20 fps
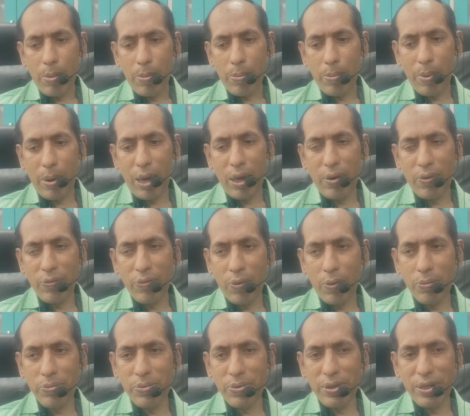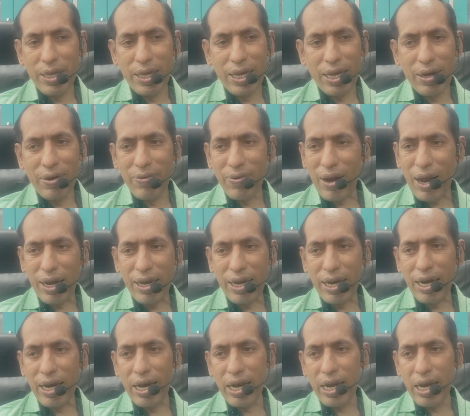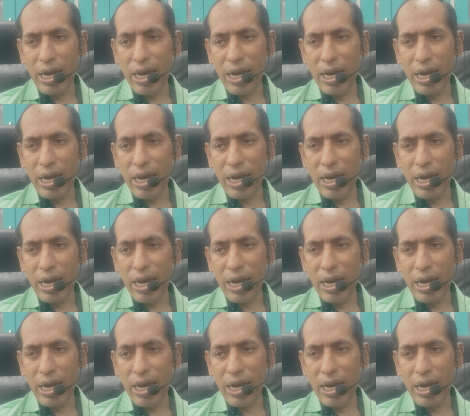Pyriforms, when they get flattened,